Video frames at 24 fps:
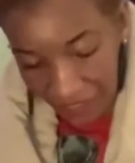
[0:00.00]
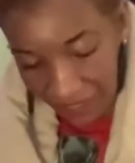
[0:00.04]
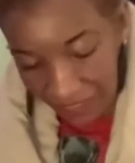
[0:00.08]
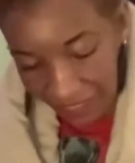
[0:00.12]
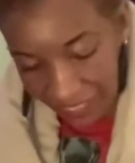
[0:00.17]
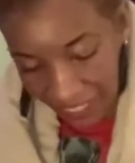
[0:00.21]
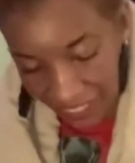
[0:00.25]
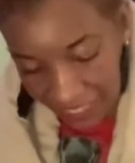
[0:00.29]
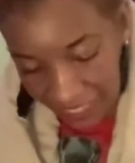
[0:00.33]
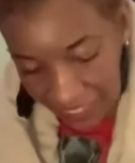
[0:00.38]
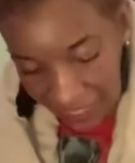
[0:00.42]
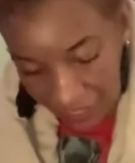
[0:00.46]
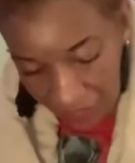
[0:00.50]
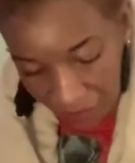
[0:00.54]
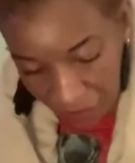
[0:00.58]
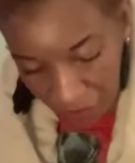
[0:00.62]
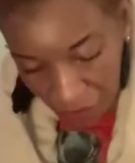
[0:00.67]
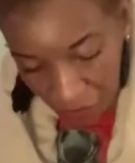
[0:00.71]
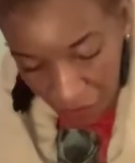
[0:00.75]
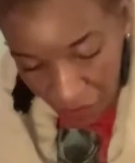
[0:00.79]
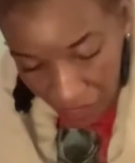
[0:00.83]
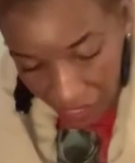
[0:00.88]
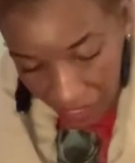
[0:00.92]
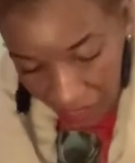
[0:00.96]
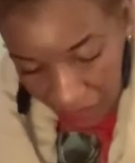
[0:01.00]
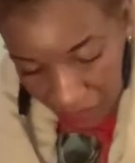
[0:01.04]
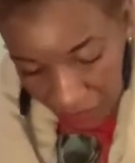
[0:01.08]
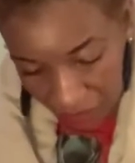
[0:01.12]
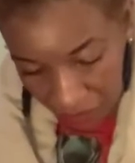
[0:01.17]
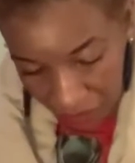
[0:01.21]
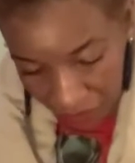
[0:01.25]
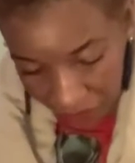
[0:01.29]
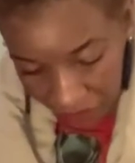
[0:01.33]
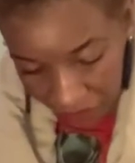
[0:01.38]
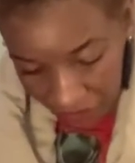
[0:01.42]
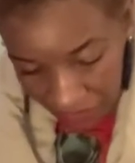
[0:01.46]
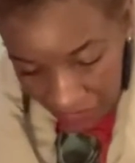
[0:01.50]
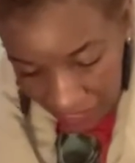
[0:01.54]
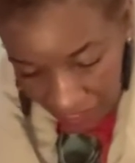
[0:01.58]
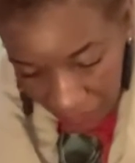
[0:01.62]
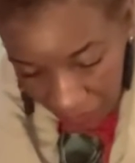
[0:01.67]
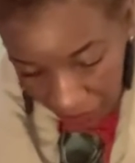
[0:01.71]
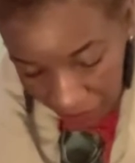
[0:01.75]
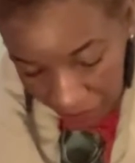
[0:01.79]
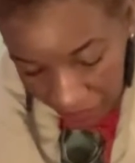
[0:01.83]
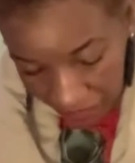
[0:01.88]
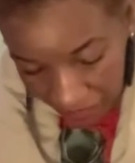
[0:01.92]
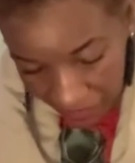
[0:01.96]
Let's go wild tweets
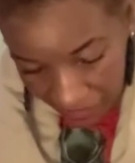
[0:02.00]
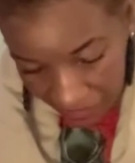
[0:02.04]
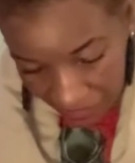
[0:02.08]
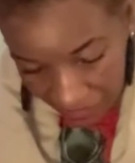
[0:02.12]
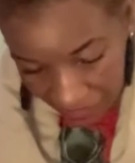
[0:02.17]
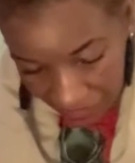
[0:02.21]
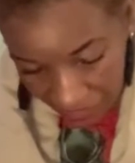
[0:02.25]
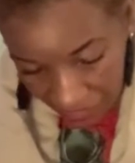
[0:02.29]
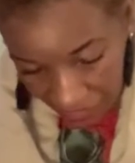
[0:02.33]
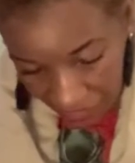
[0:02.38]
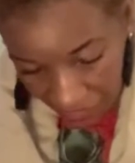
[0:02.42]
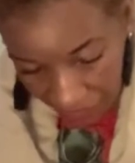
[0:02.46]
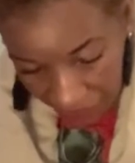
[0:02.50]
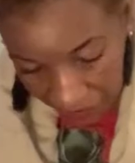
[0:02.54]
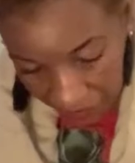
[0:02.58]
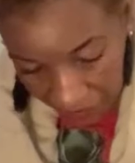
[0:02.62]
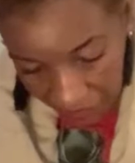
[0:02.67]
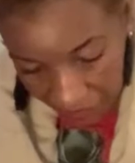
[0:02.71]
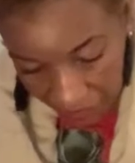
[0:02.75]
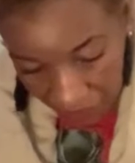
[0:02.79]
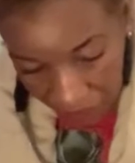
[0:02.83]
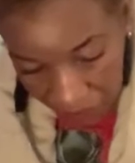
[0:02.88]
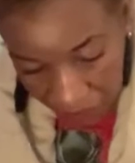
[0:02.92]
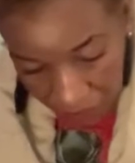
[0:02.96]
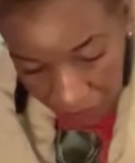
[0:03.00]
are being shouted